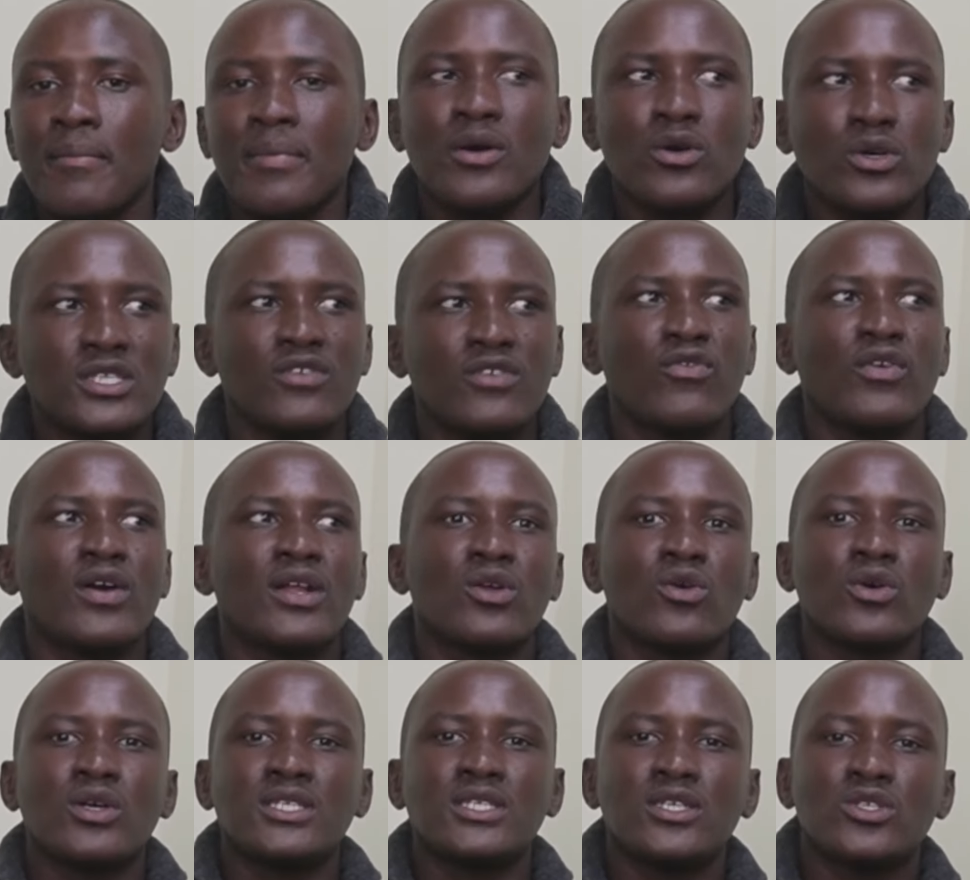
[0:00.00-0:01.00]
Because if we
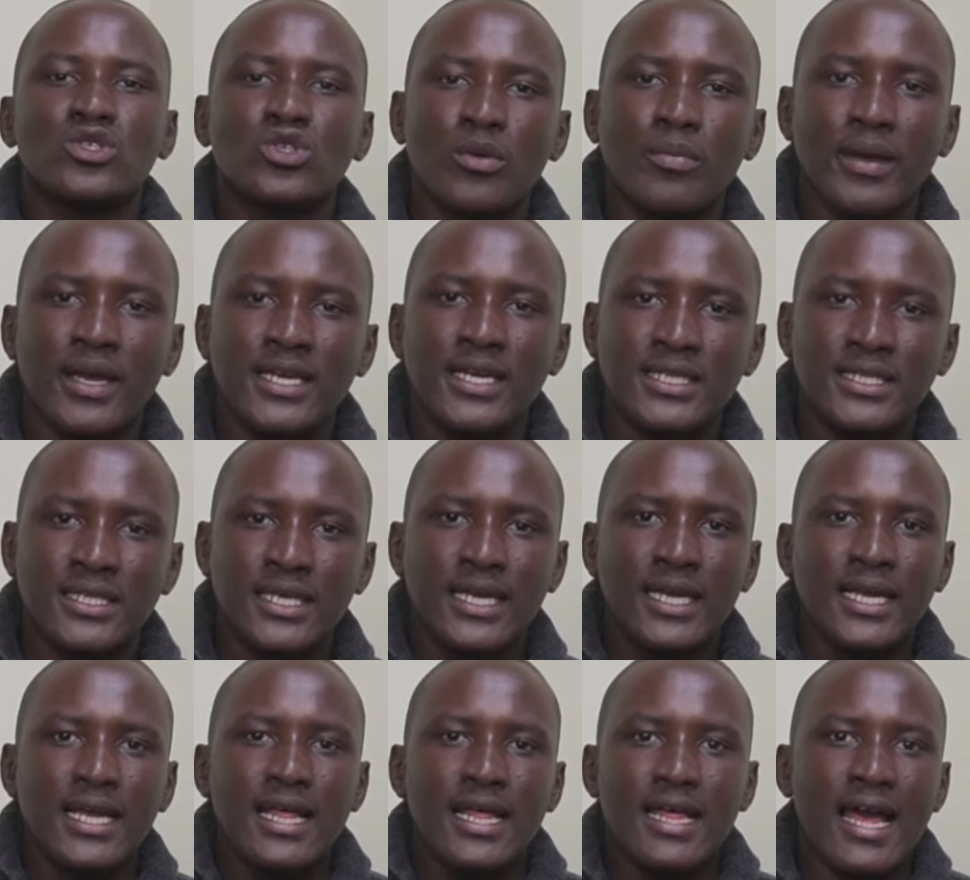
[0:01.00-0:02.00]
had gotten top eight,
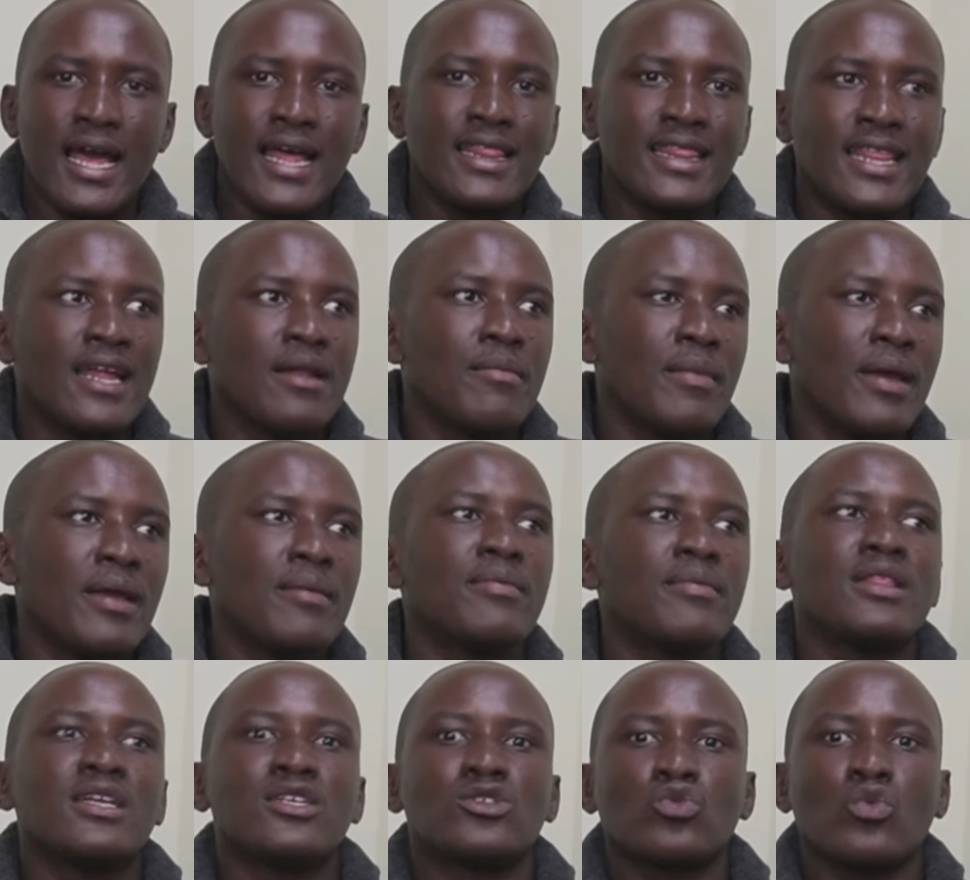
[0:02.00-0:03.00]
and then
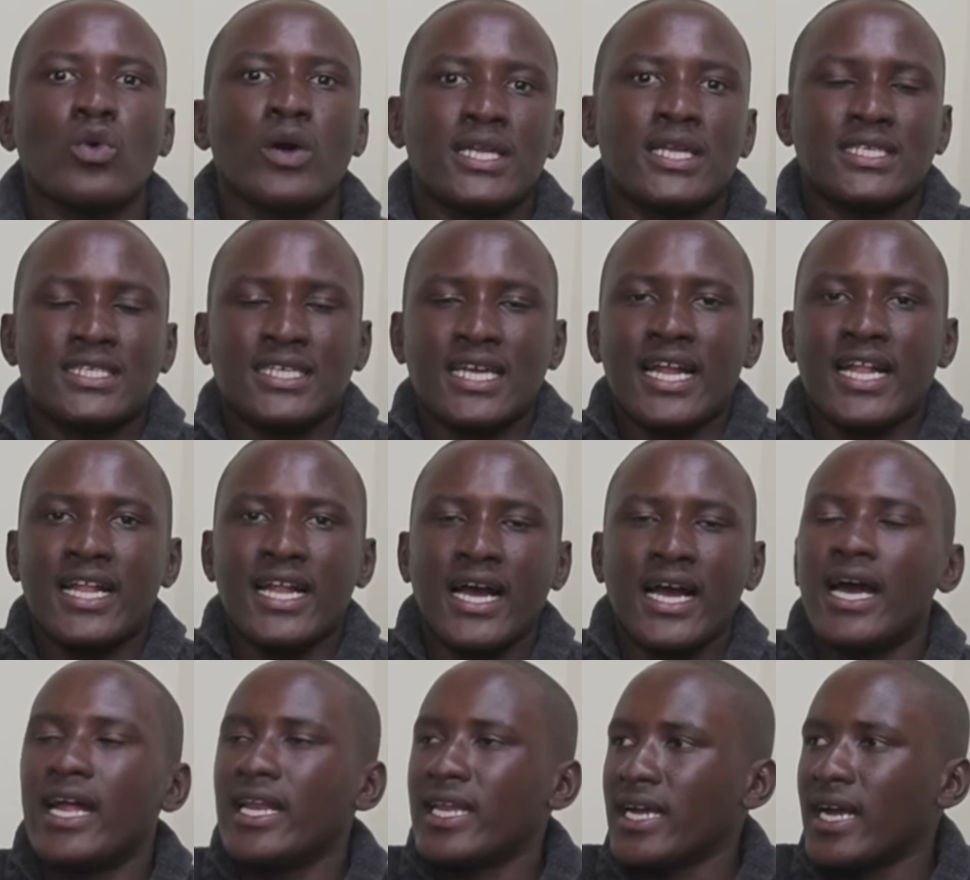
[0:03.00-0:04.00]
maybe the squad
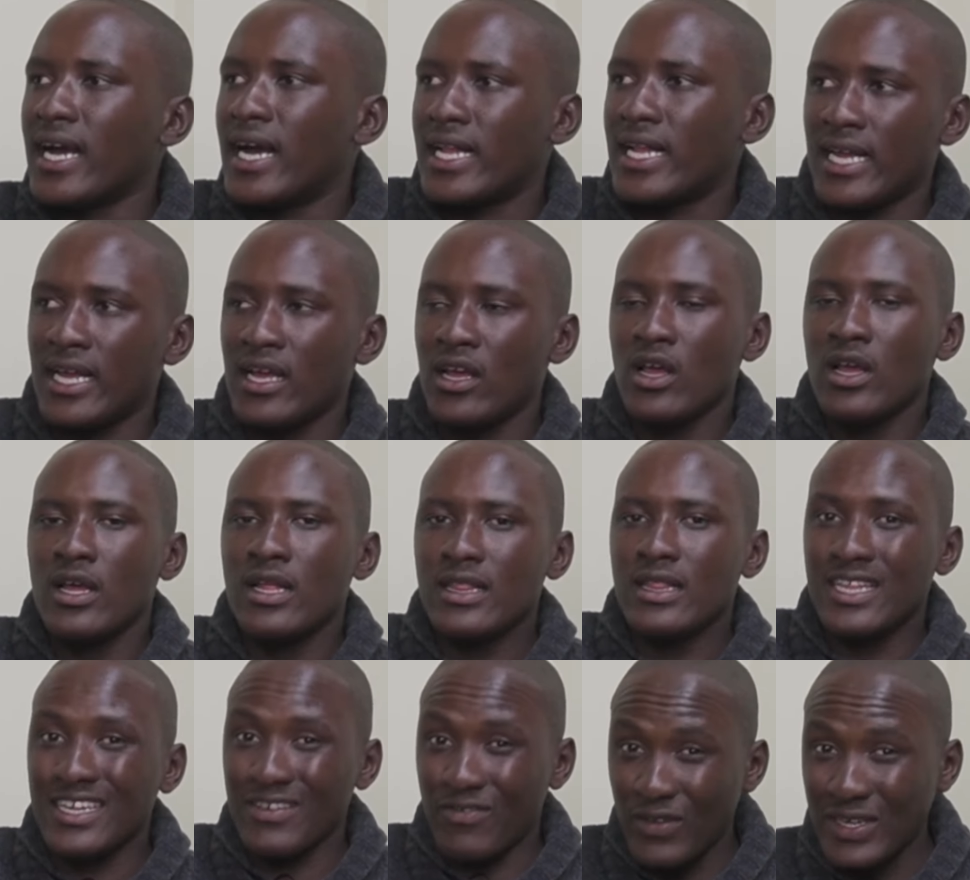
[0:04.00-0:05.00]

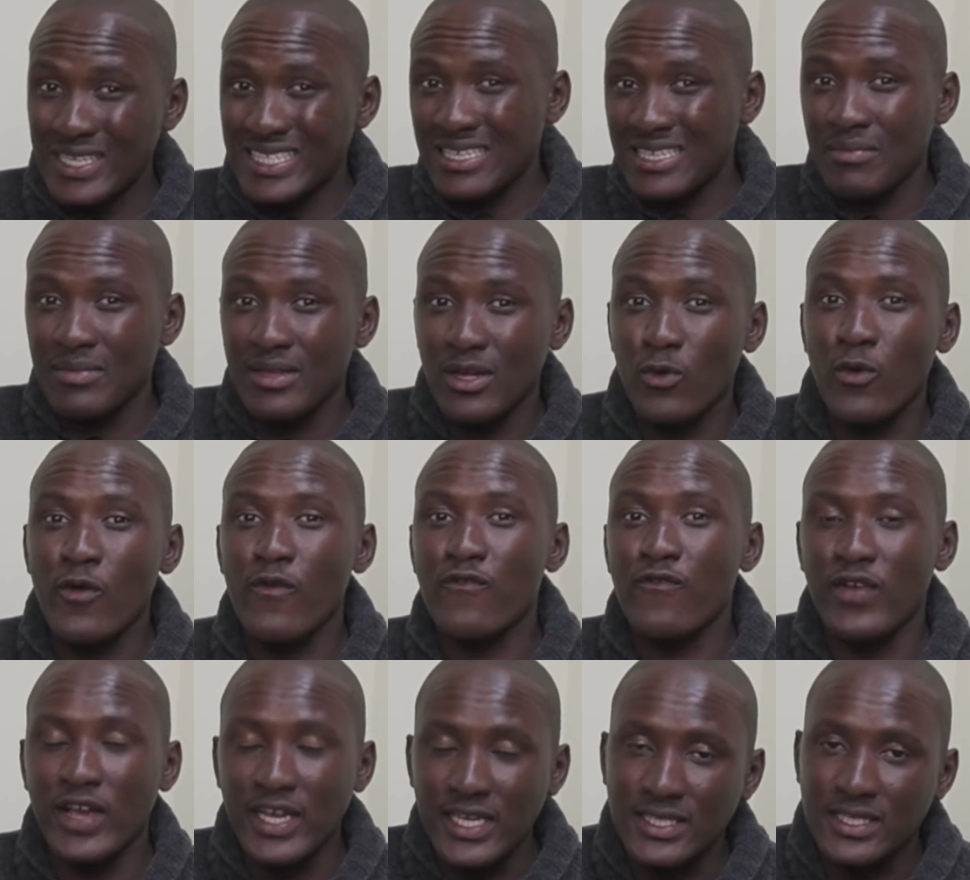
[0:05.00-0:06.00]
the first team that we
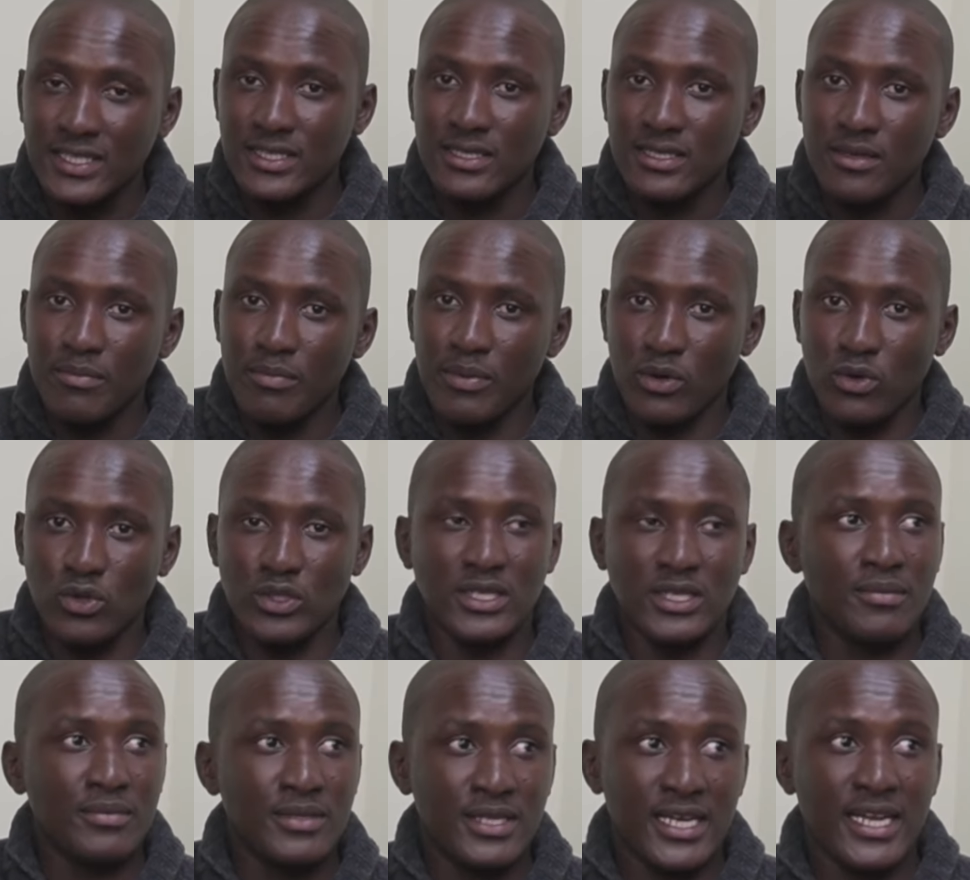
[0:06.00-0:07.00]
face,
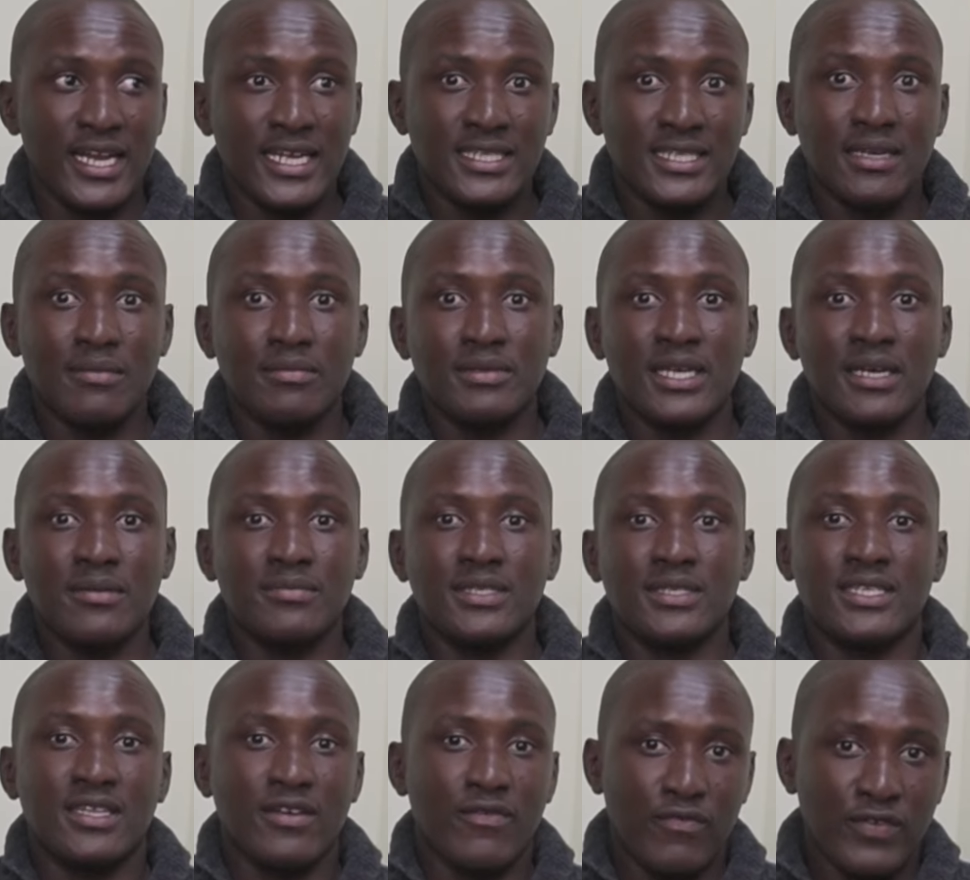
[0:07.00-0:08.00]
because MTN 8
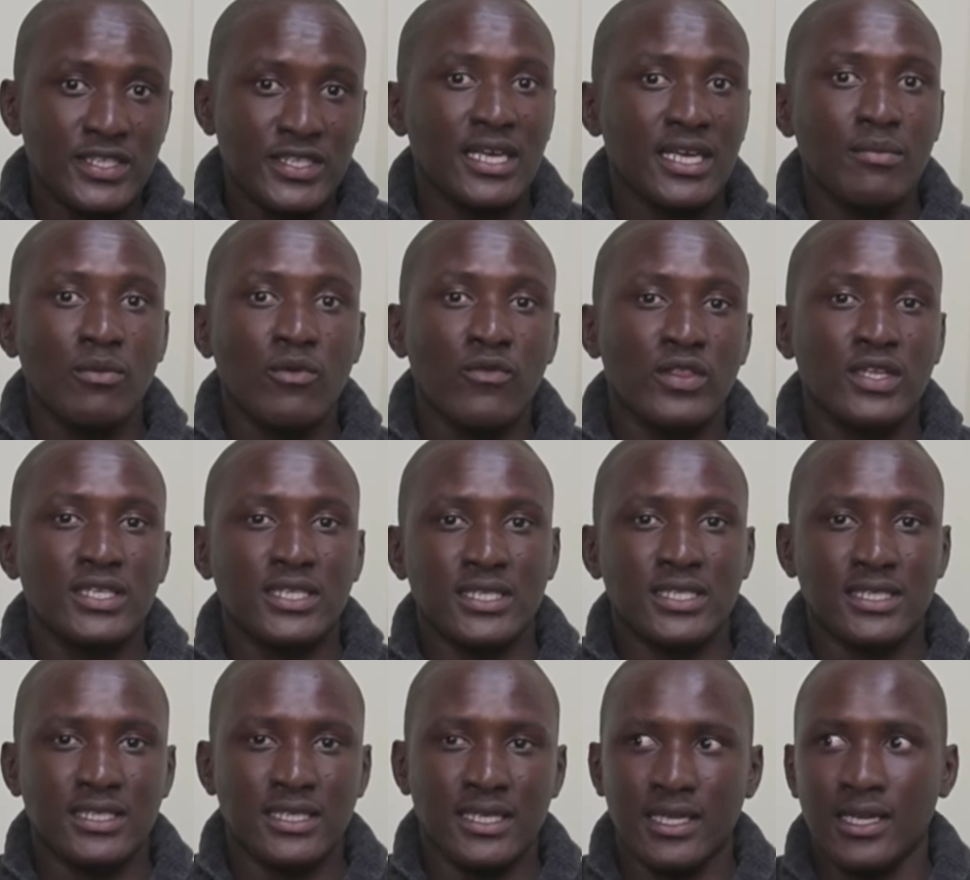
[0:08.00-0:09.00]
sometimes is the first game of the
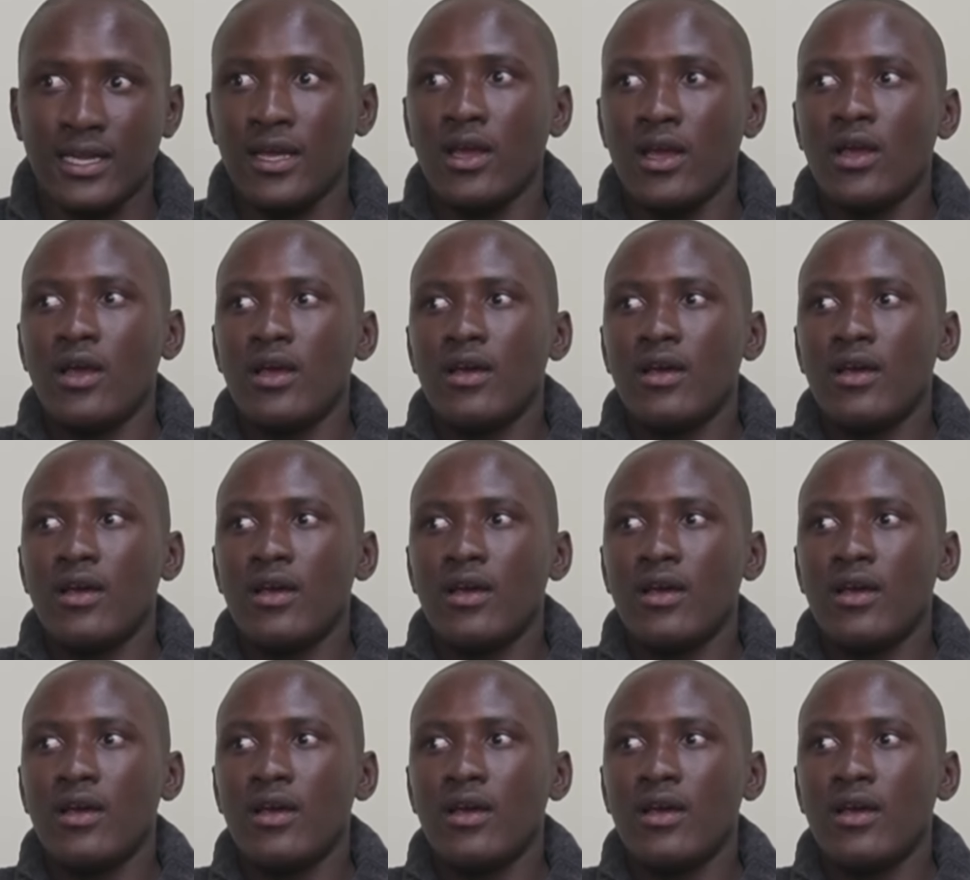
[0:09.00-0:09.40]
season.